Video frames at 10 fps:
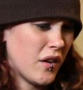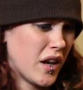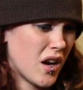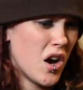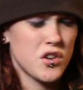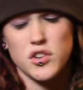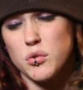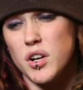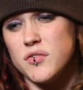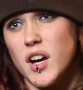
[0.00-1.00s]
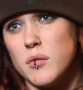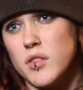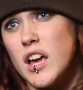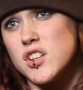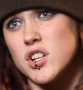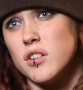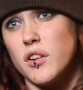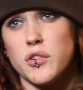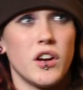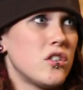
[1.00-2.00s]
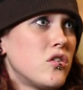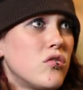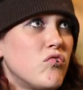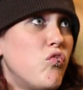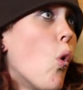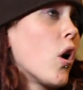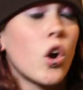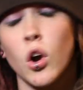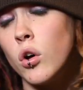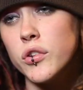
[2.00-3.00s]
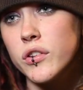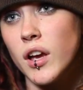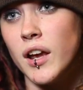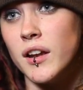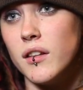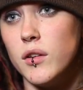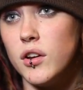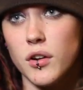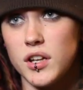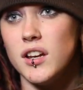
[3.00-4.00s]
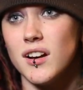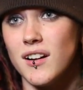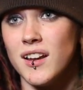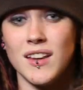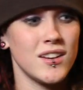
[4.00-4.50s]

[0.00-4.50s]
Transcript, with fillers: like, 125 lecture, there's like 4 girls, and you're here, and